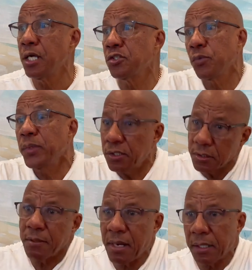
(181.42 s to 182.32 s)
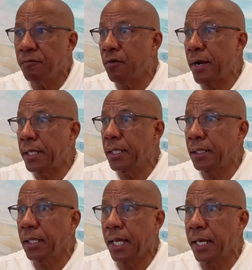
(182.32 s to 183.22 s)
so we took them out of the
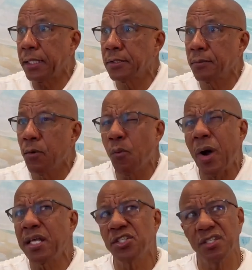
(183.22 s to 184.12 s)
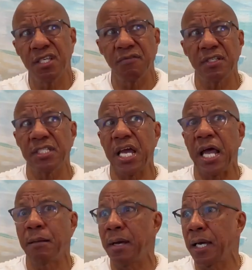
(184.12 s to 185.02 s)
regular class. Why give a
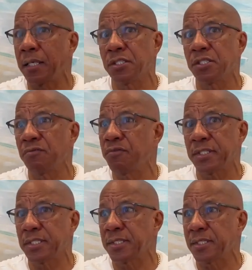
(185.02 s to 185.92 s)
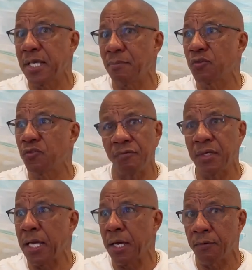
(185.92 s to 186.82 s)
child biology and physics and chemistry if he
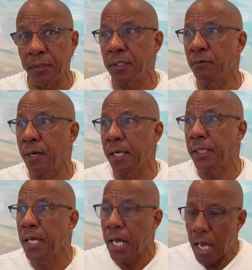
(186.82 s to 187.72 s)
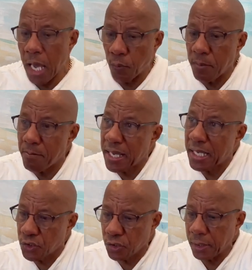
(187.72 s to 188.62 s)
can't read and write? And we
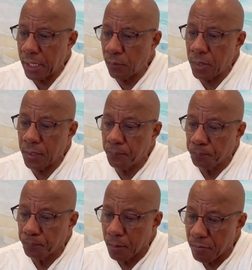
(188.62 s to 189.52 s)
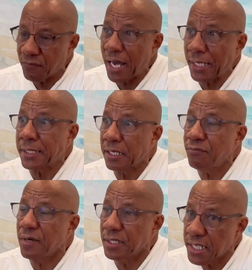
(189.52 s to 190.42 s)
made sure that we provided that
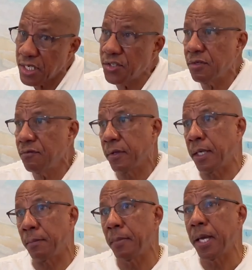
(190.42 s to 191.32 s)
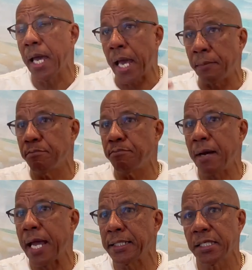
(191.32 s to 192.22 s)
foundation for them. And
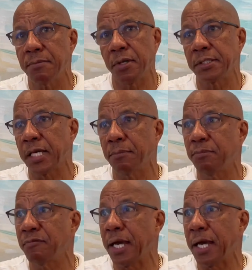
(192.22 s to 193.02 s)
Pine Key Project